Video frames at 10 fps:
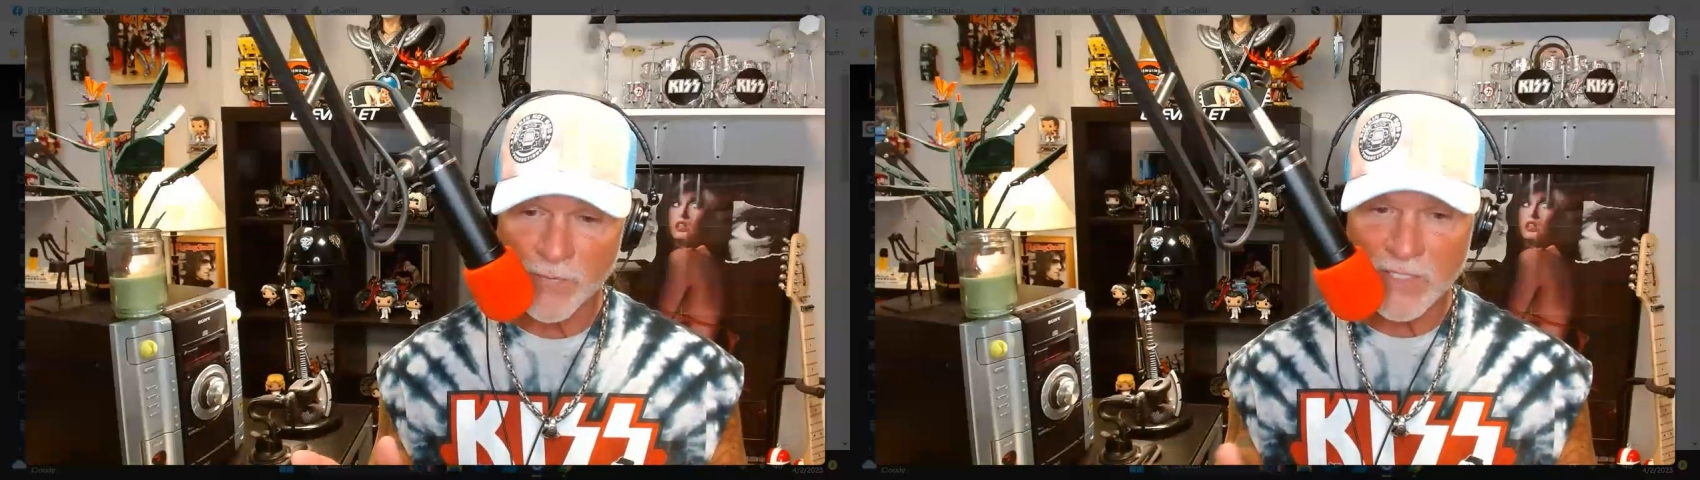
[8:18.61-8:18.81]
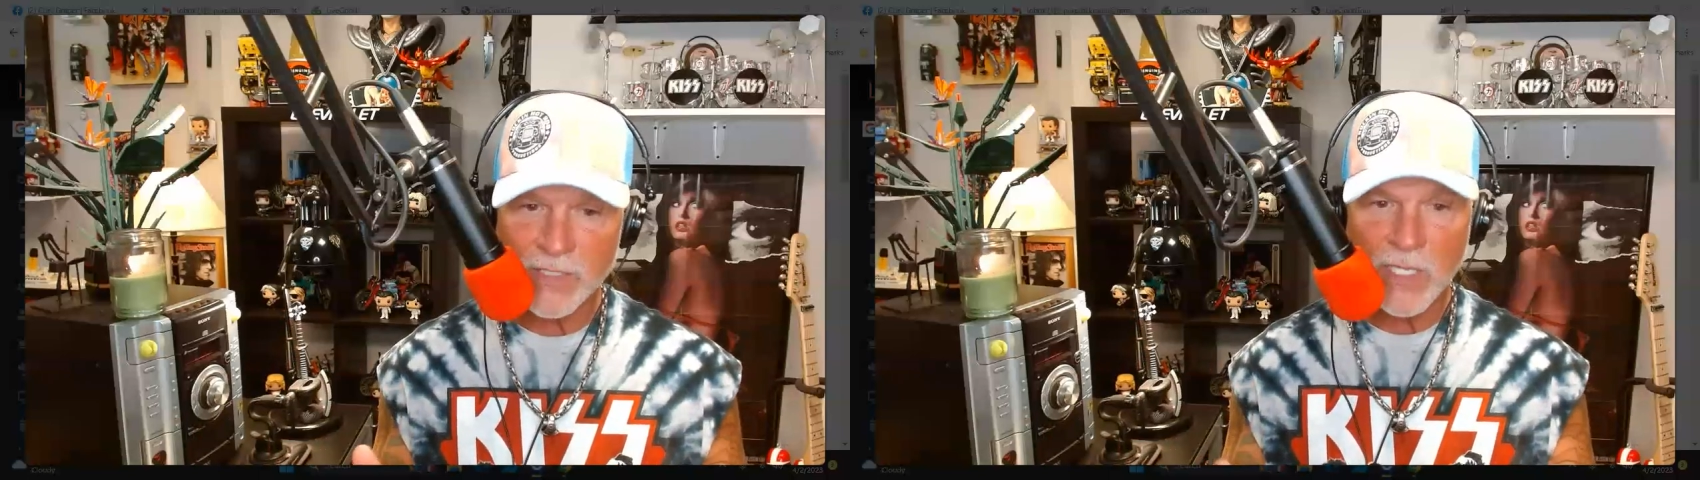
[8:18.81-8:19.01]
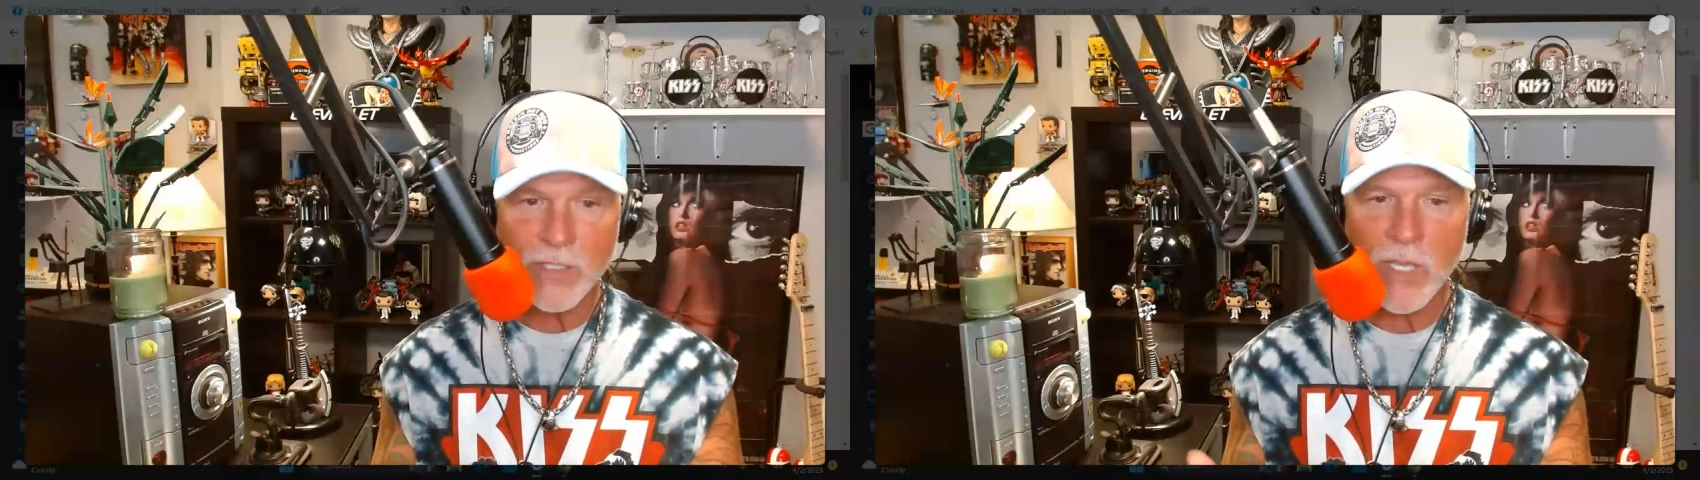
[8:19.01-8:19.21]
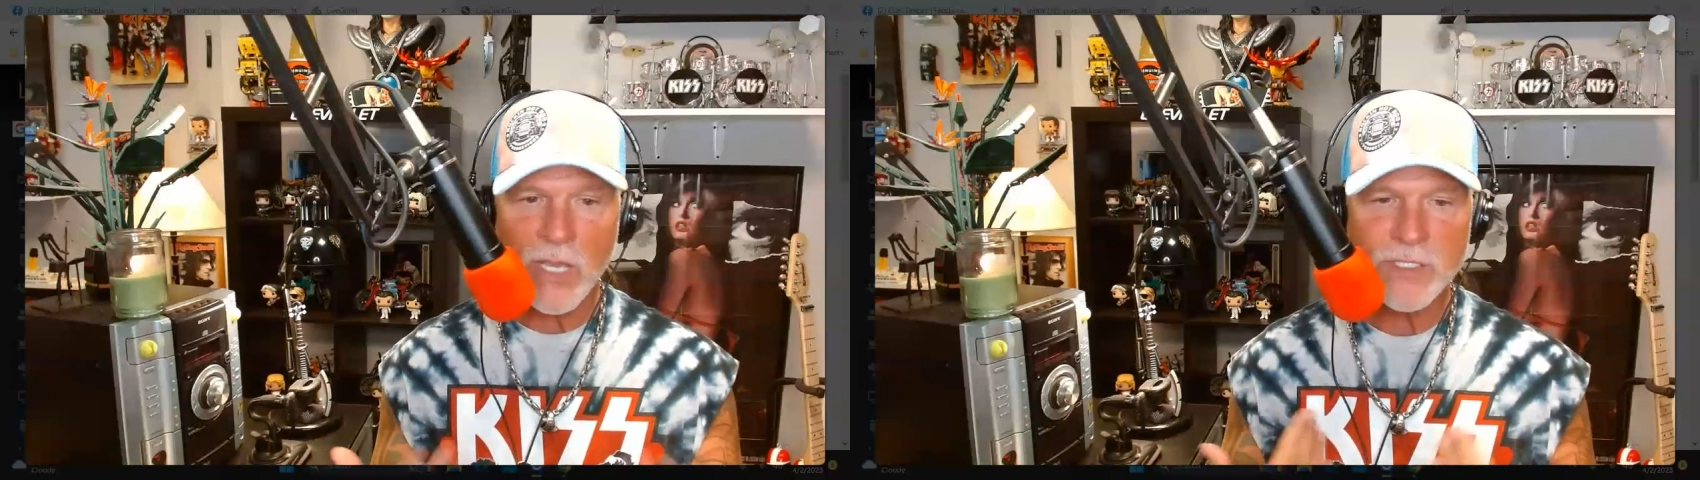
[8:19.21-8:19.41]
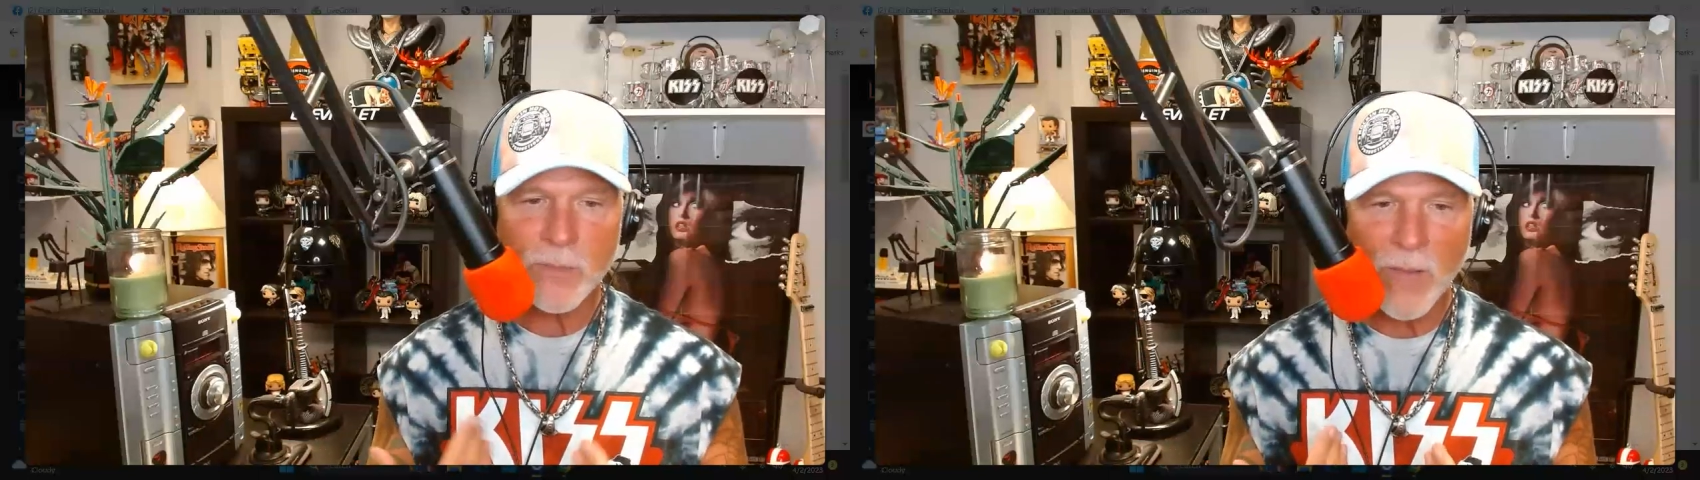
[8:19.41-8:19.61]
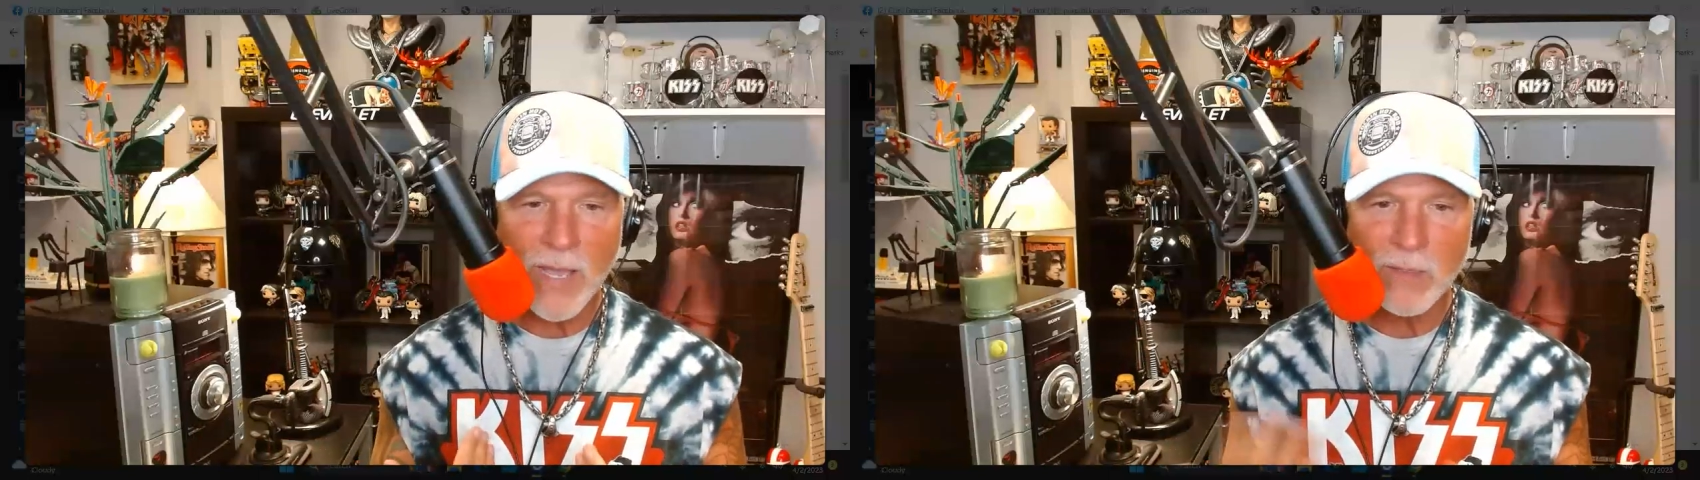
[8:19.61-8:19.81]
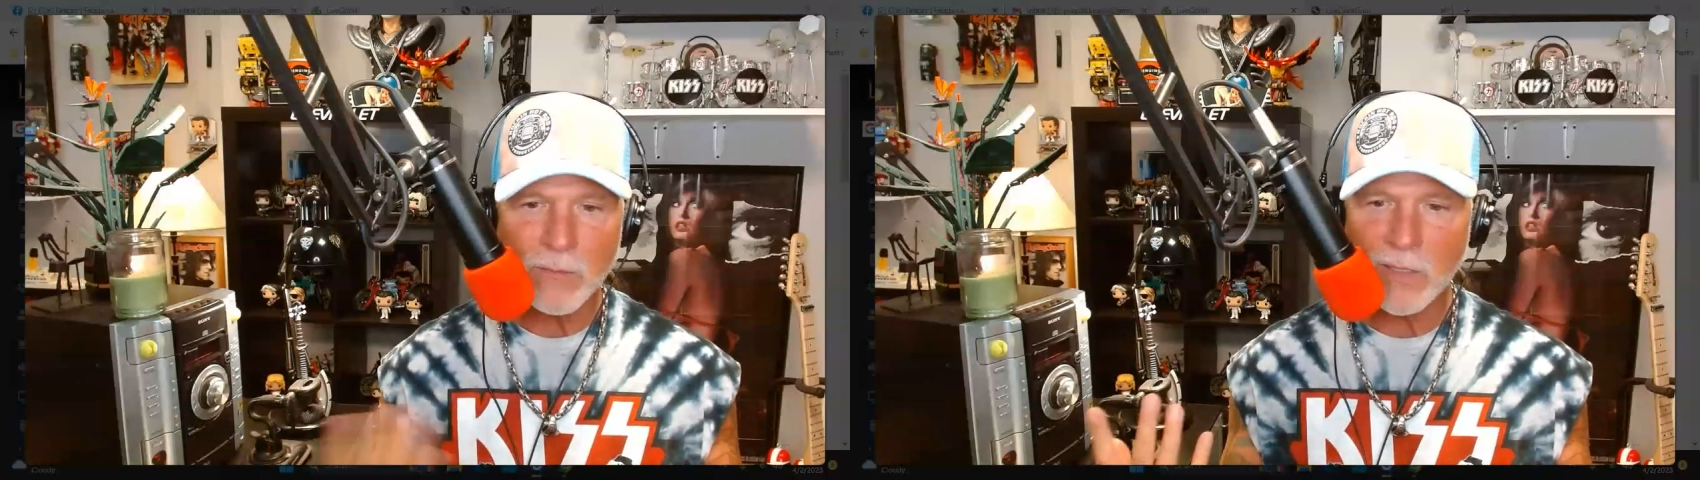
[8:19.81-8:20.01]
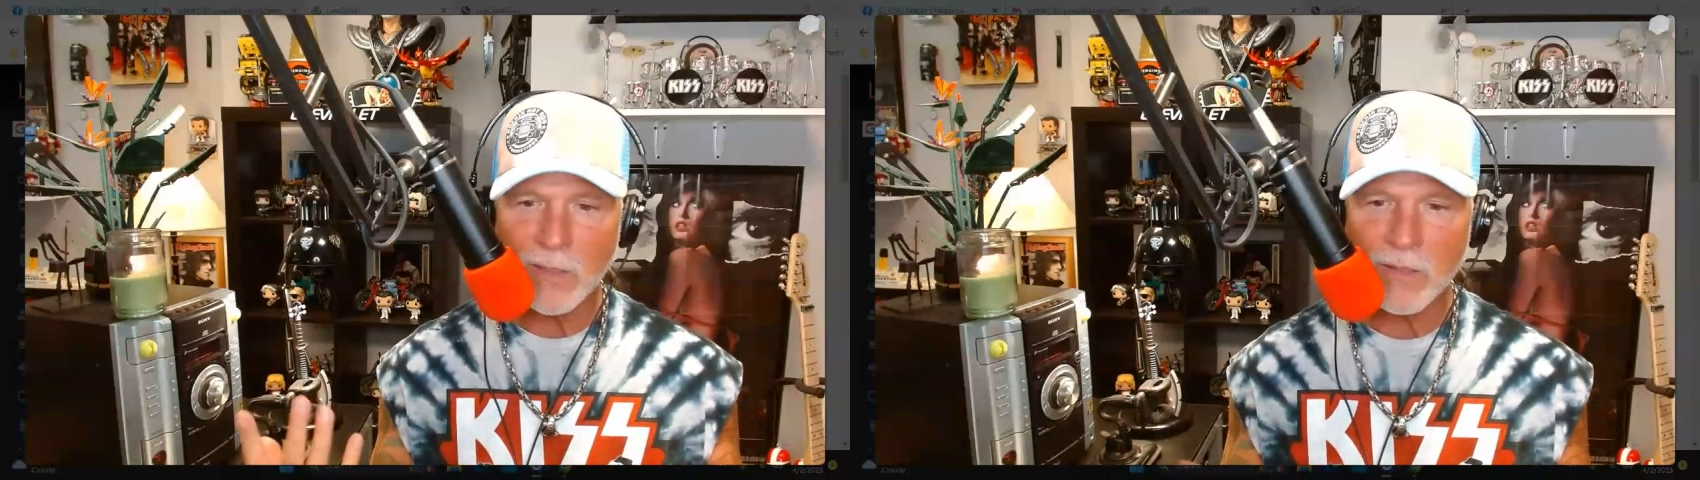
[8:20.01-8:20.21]
It's like you guys are buying
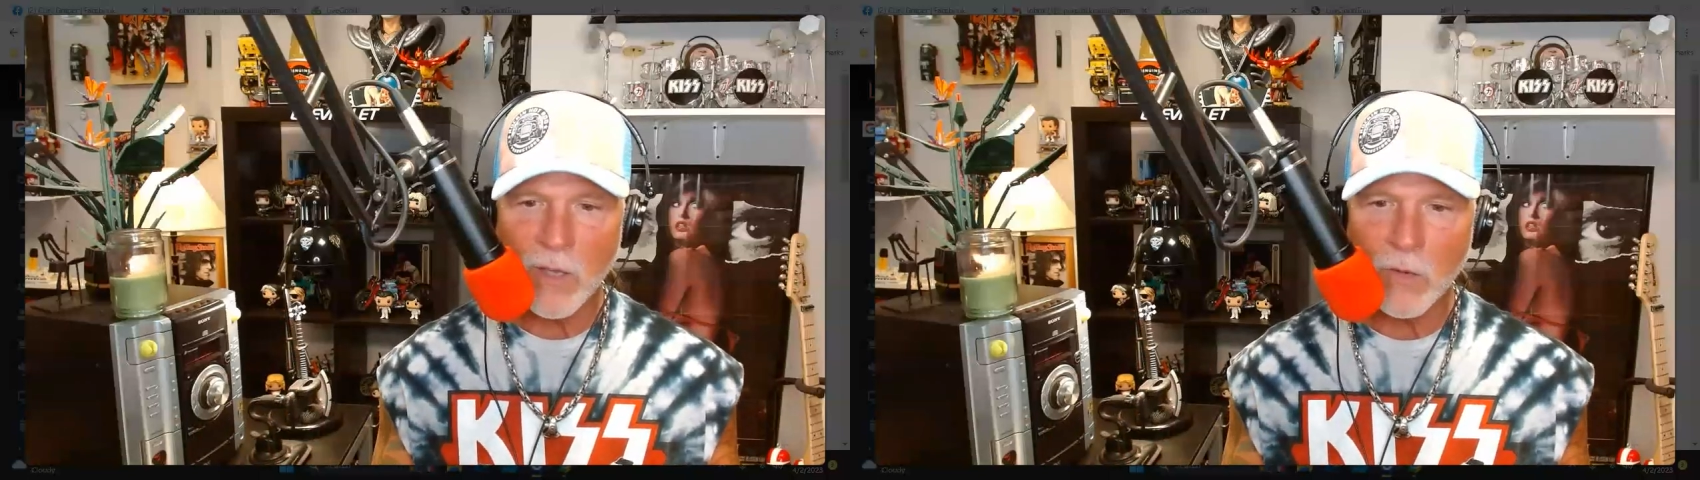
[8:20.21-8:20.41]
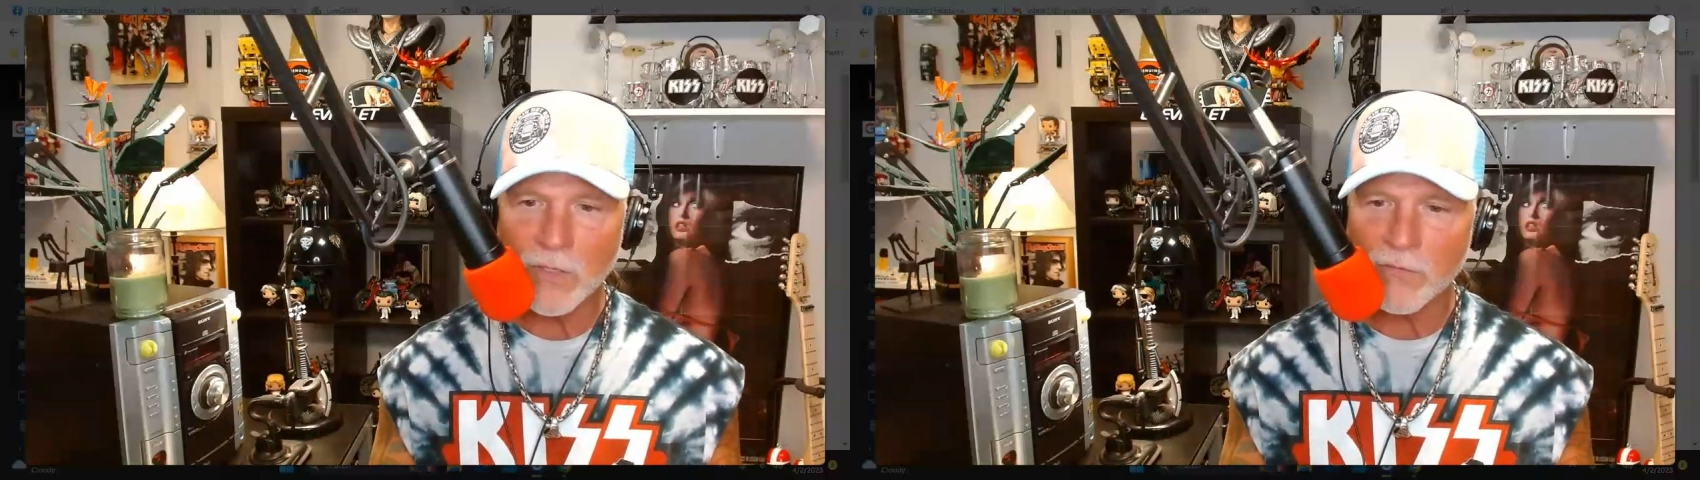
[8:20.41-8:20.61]
me a Coke